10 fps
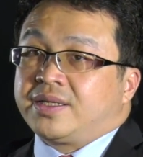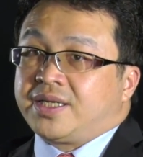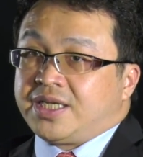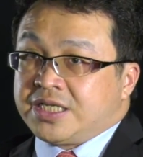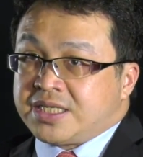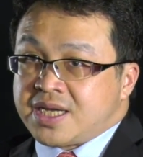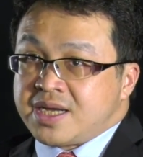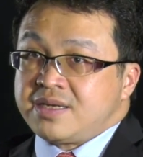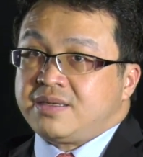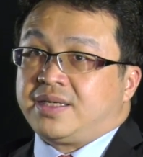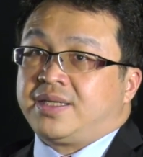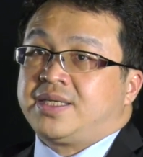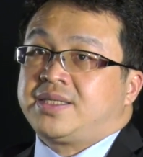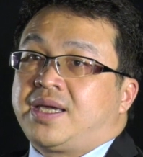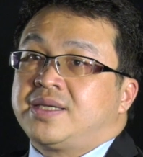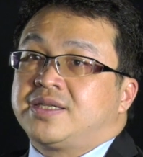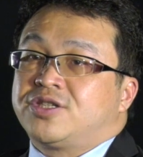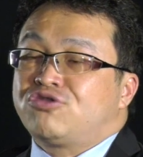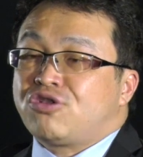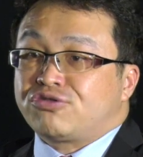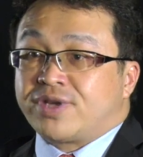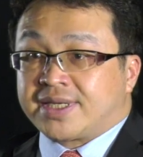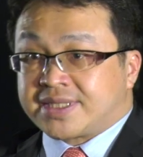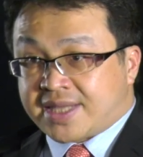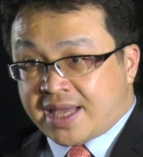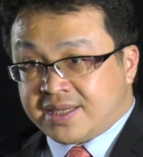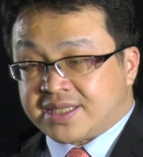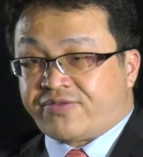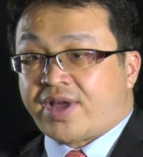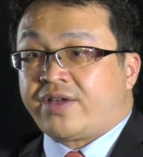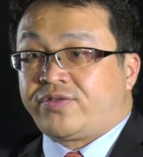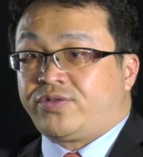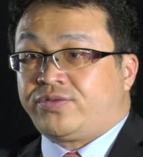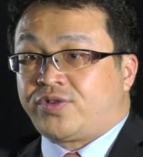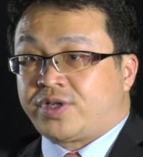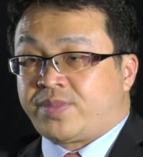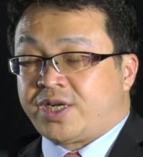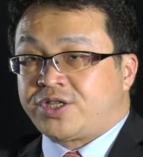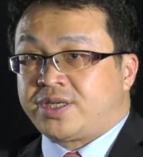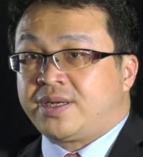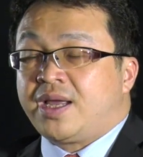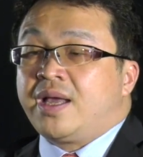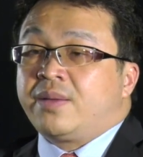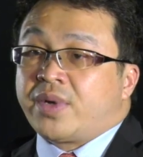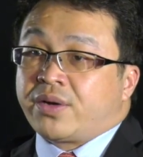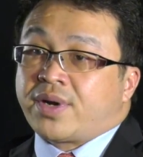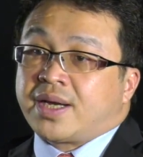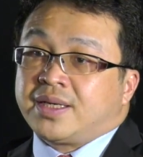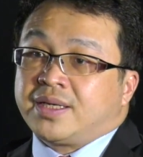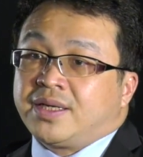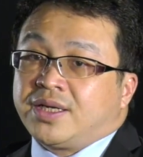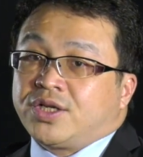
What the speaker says: The intent in case is not to extend the survival for the patient, but rather